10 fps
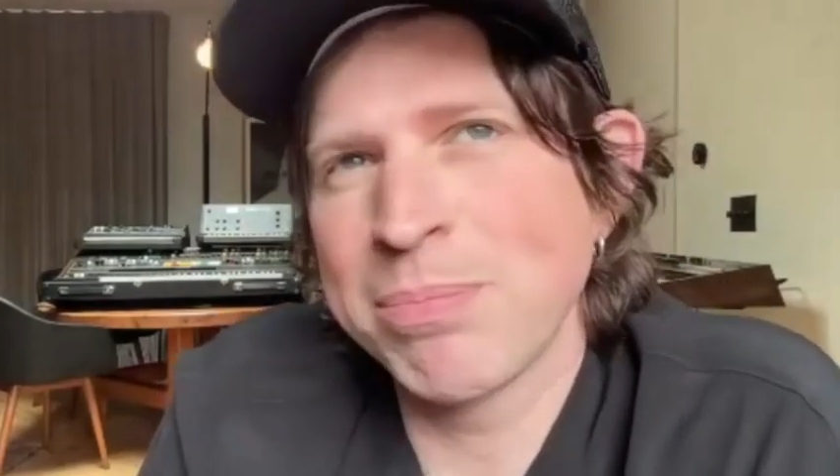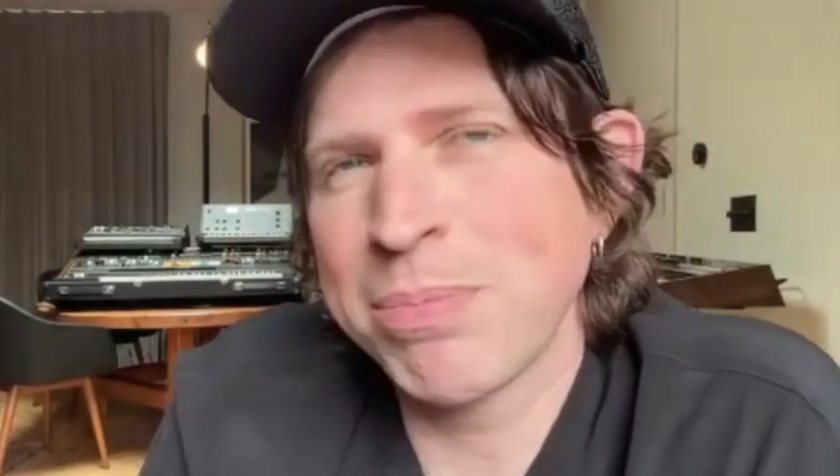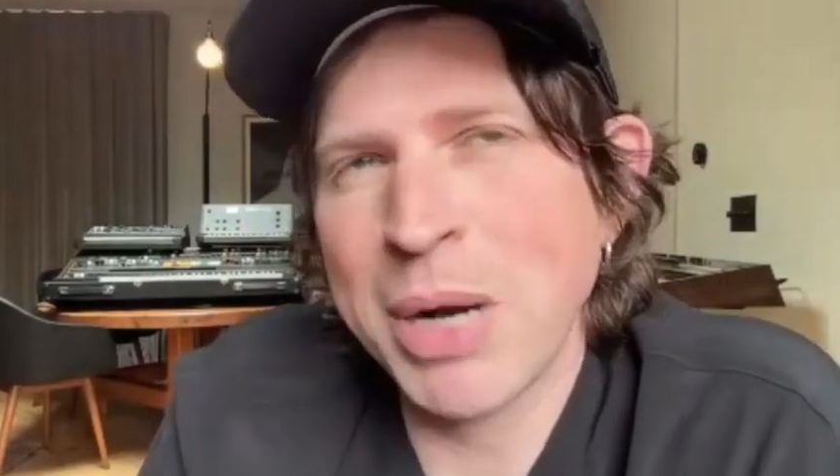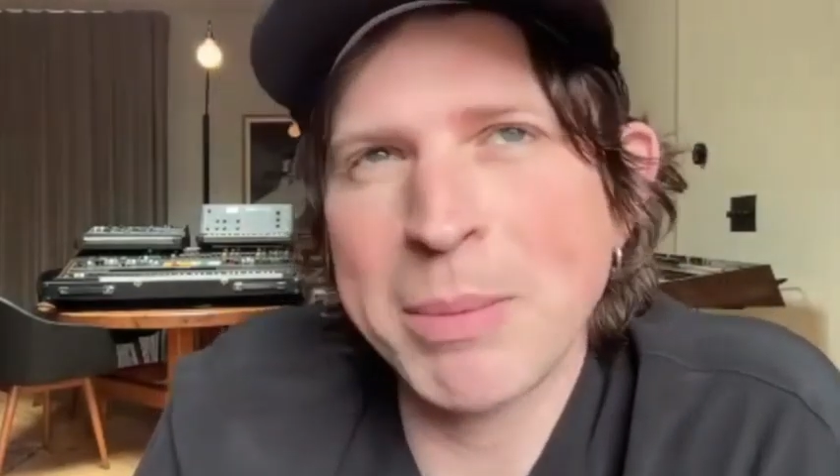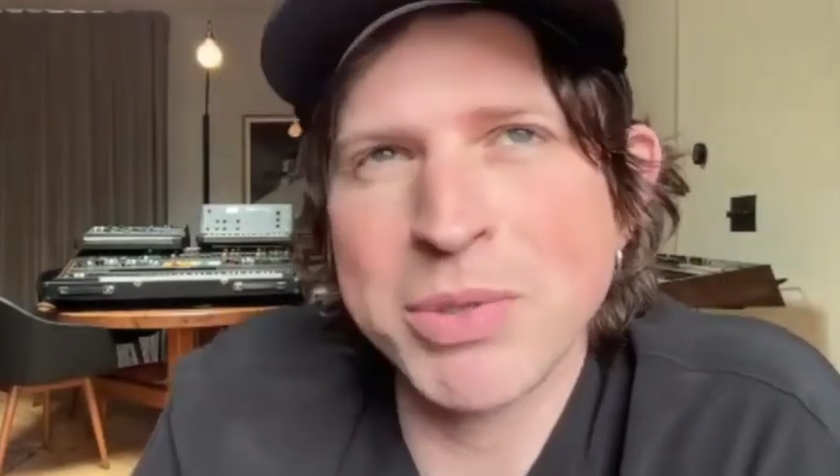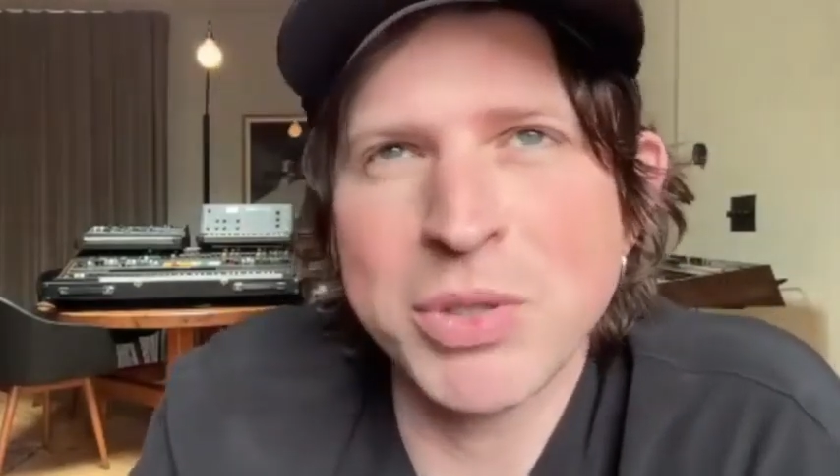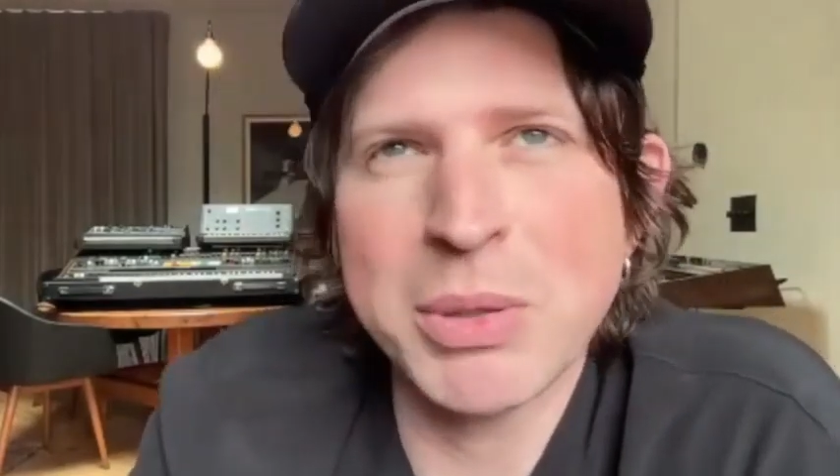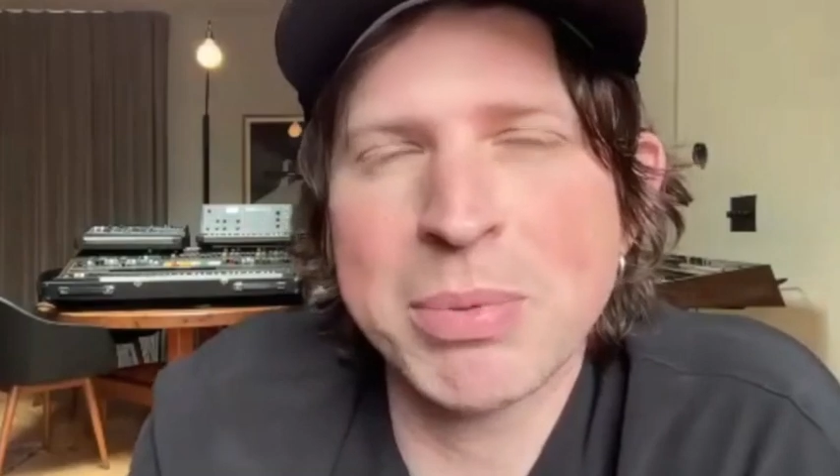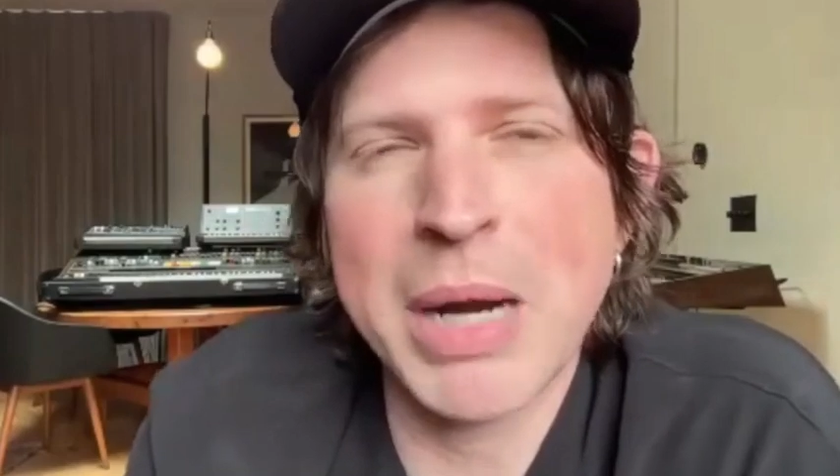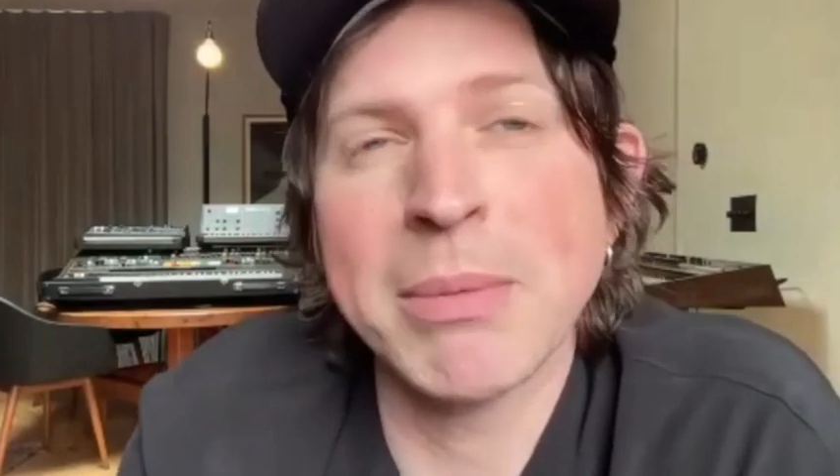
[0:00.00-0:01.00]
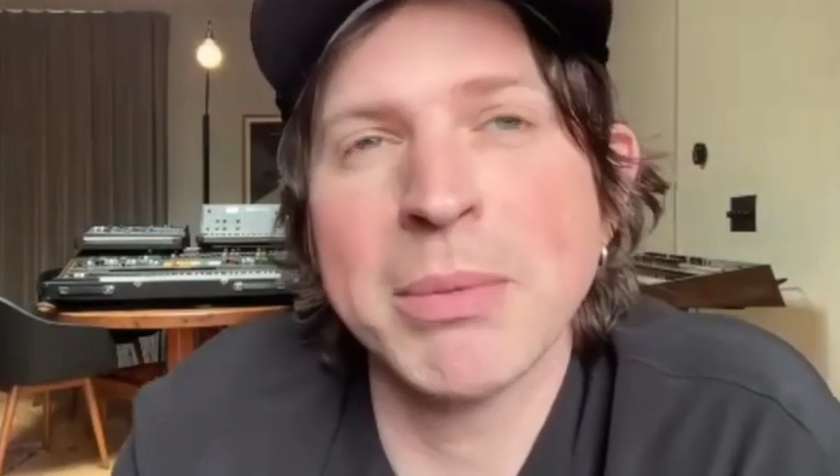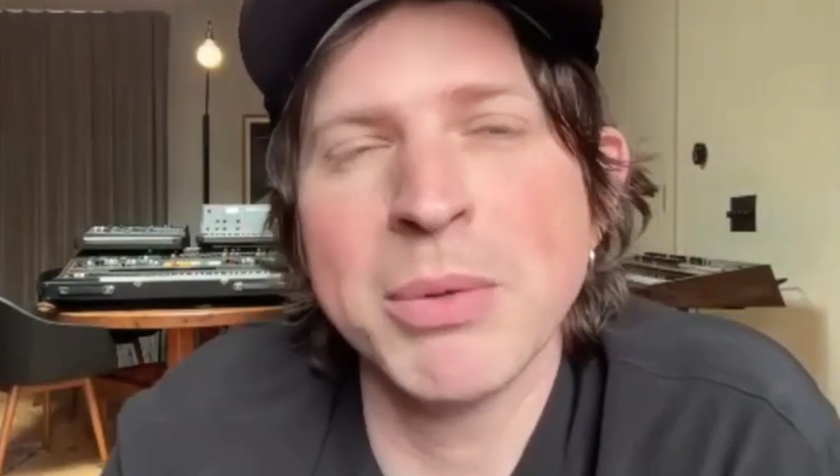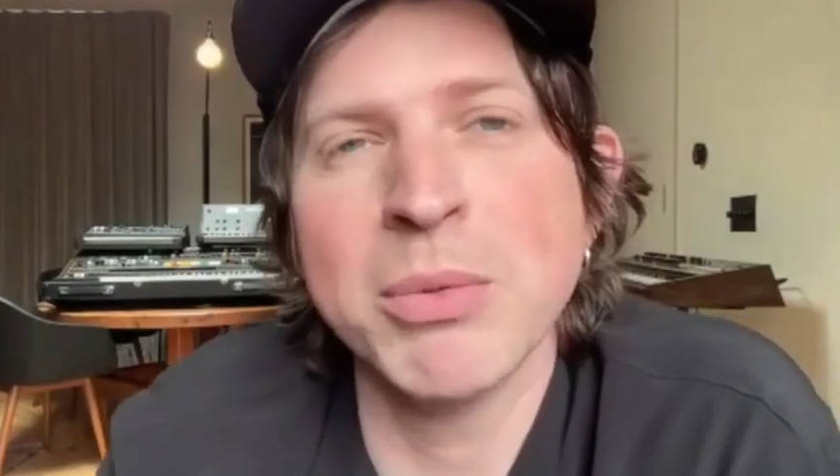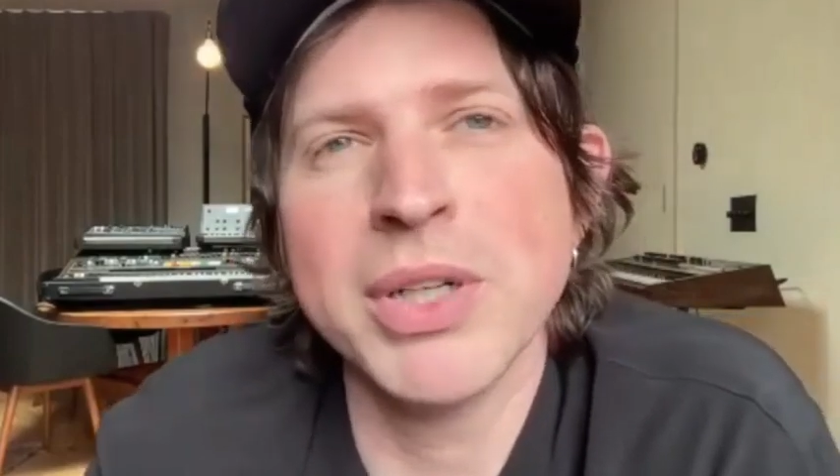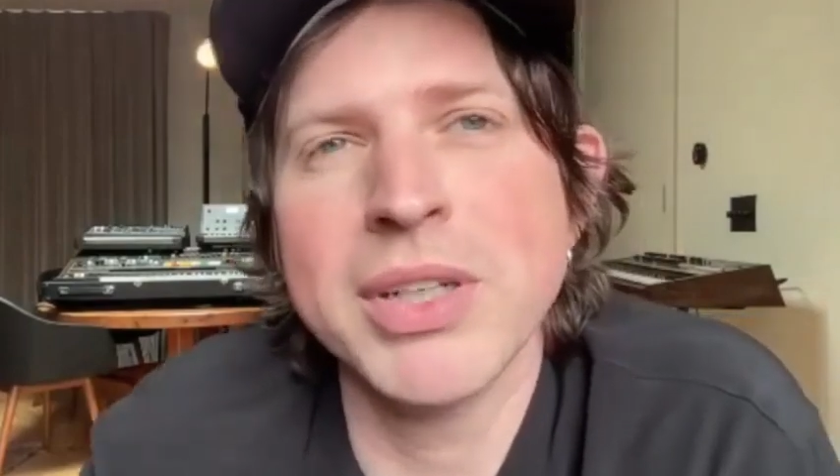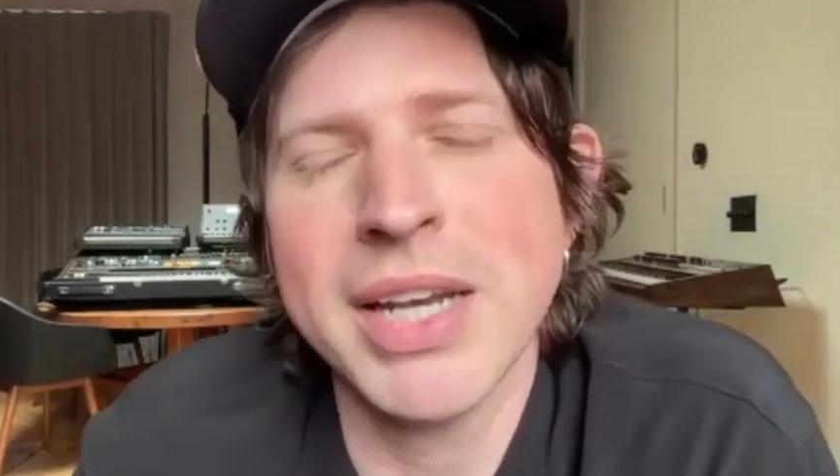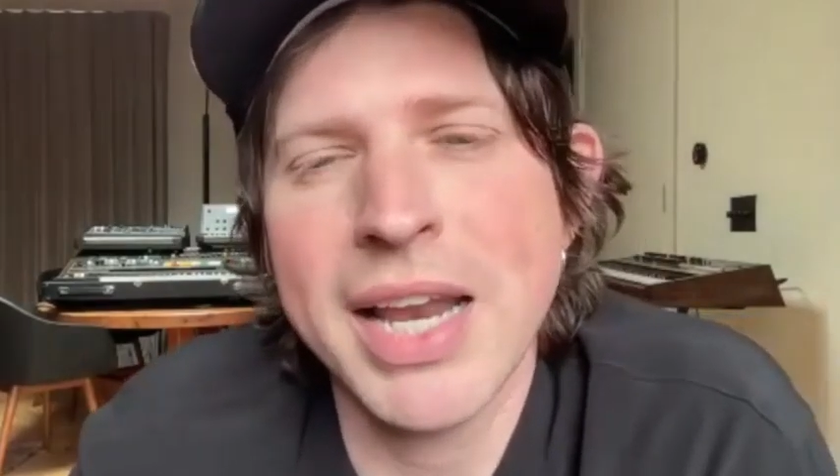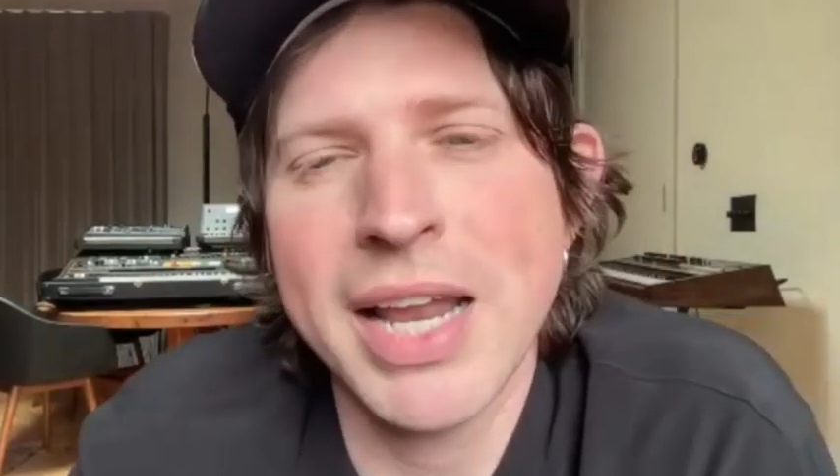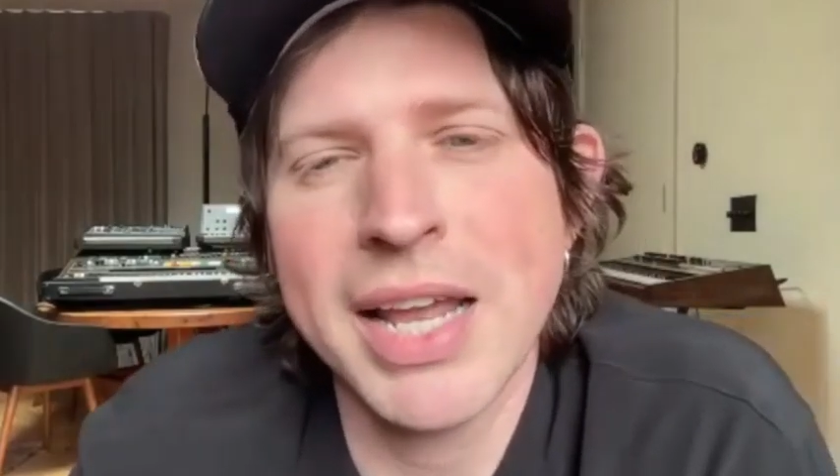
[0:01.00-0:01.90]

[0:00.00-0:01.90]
promise you, it probably wouldn't